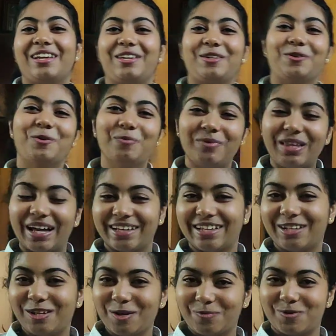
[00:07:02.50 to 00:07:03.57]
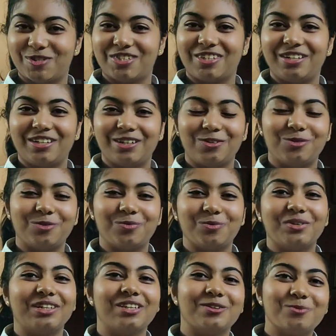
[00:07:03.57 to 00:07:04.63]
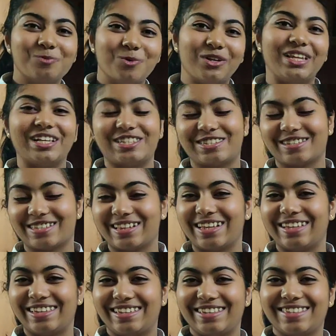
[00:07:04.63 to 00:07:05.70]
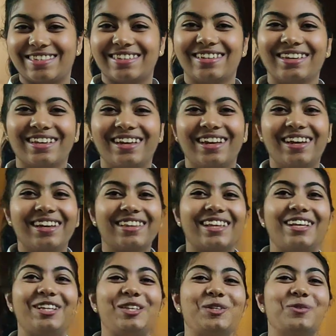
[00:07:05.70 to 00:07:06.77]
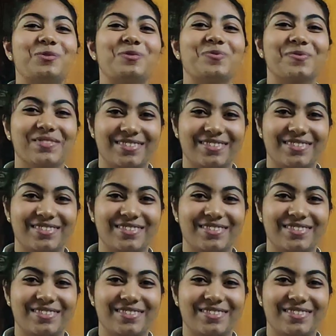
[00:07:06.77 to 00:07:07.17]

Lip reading: I hope I get the opportunity to give more lectures like these. Thank you.